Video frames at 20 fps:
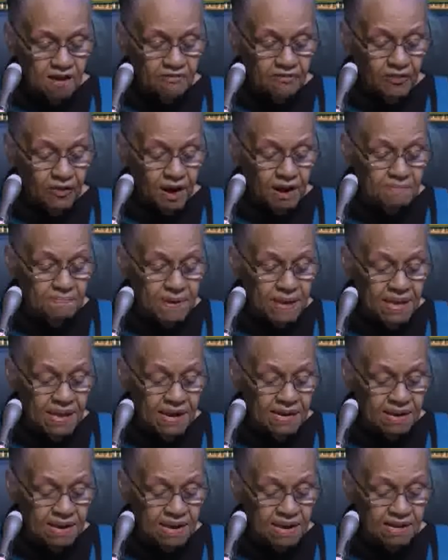For
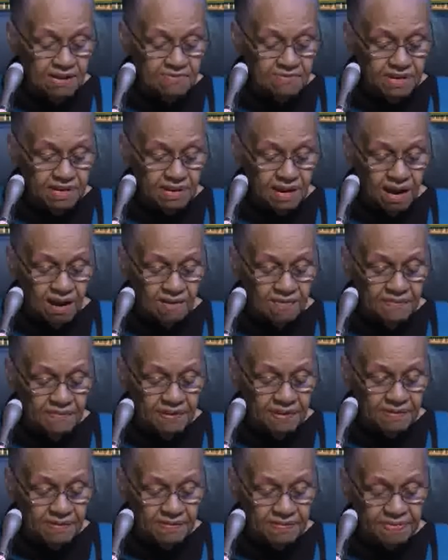being ignorant
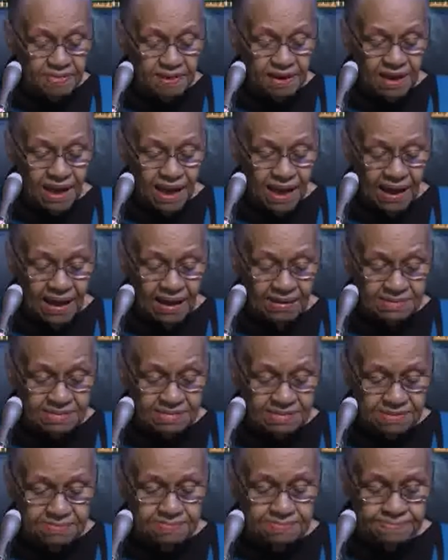of the gods,